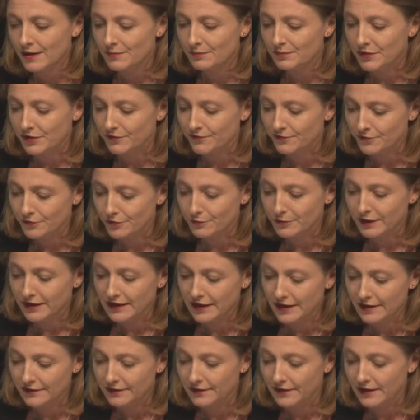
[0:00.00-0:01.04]
before
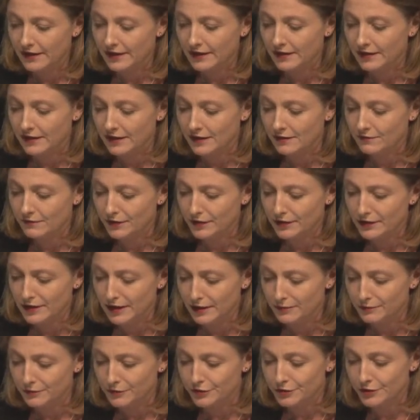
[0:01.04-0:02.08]
MacArthur had even
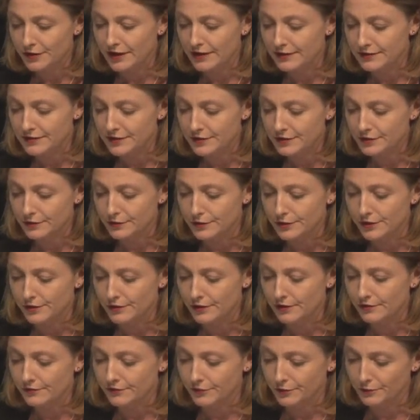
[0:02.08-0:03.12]

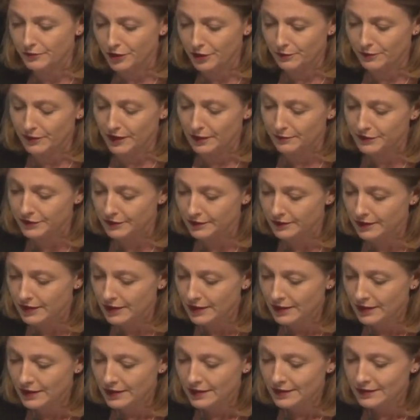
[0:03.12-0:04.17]
transitioned, from Melbourne up to
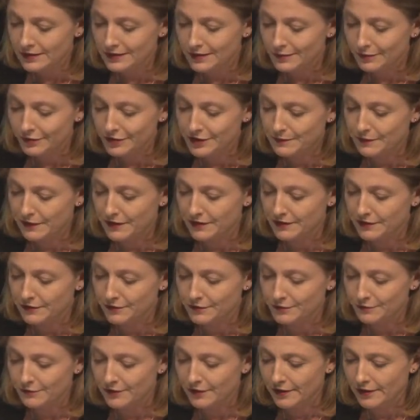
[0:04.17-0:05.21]
Brisbane as he
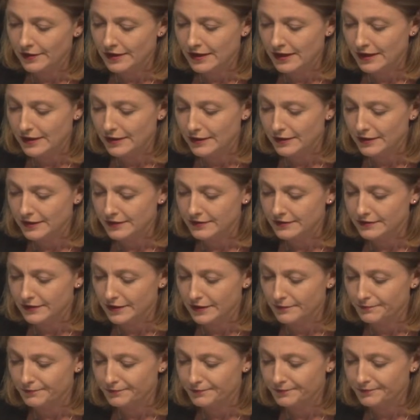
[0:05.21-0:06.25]
was relocating his
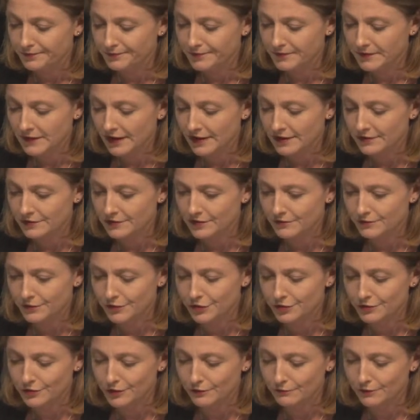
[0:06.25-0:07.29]
office
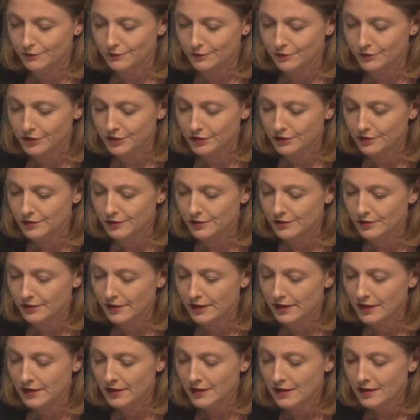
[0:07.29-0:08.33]
during World War II,
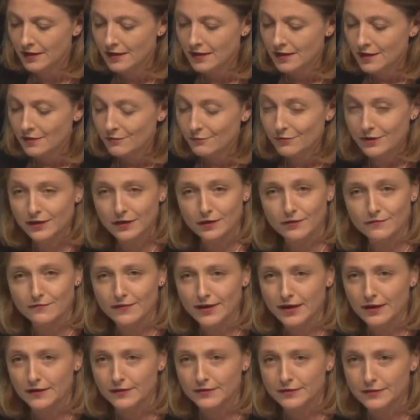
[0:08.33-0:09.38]
were
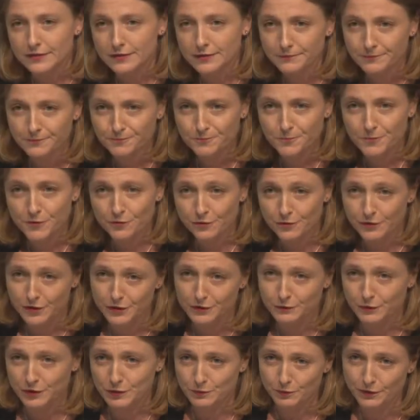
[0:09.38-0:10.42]
convinced through this
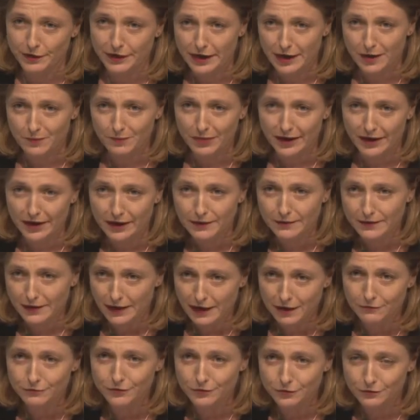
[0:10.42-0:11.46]
whispering campaign that he
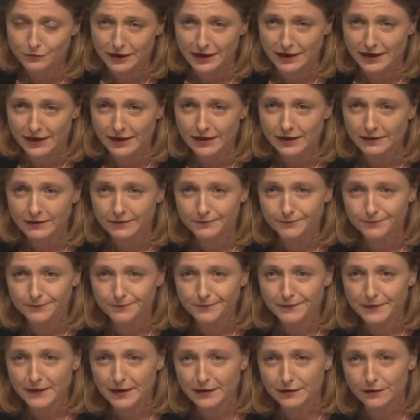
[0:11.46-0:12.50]
was already here.
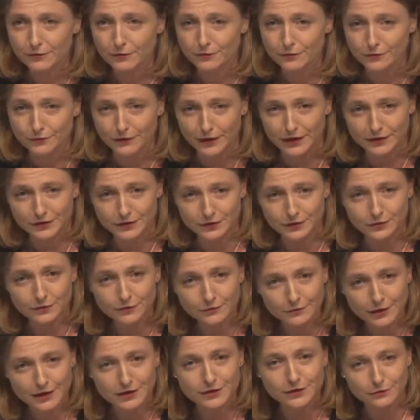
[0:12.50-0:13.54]
And there are all these
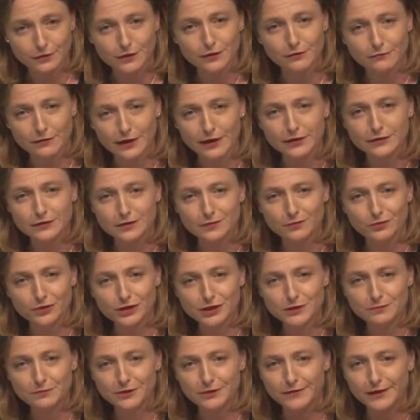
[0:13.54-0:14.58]
stories doing the rounds in
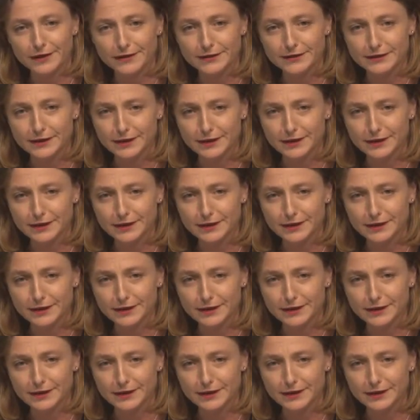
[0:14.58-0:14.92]
Brisbane that,